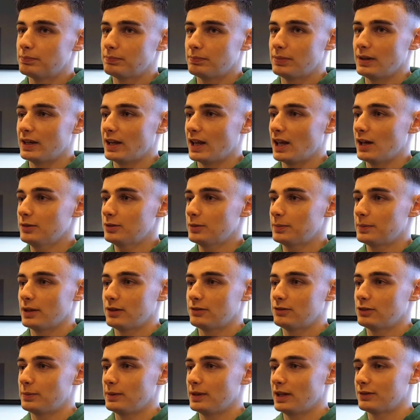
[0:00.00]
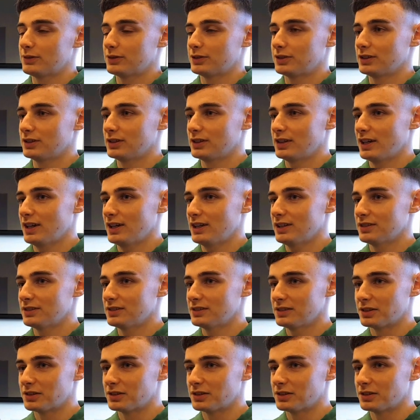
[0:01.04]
being able to play football every single day.